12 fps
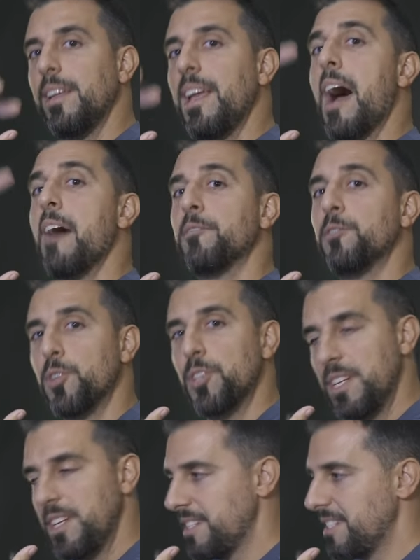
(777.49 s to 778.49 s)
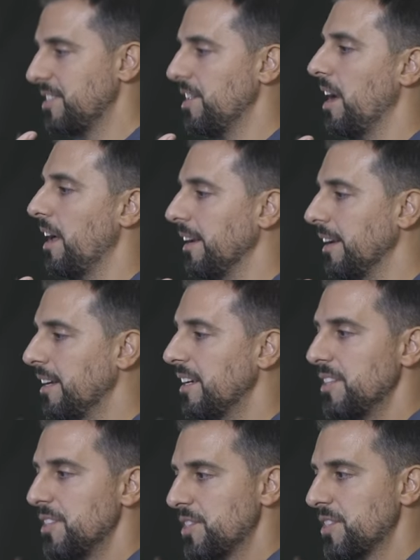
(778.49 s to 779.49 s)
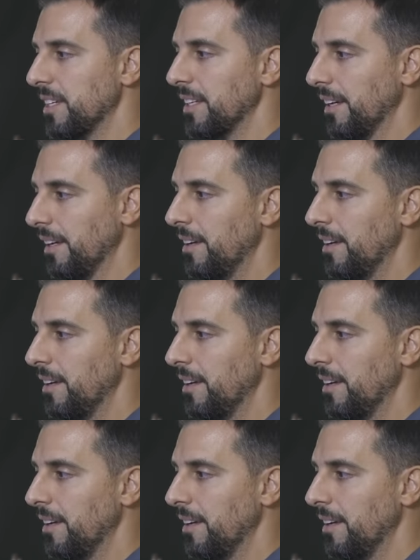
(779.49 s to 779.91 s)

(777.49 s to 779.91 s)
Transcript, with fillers: after she is done singing.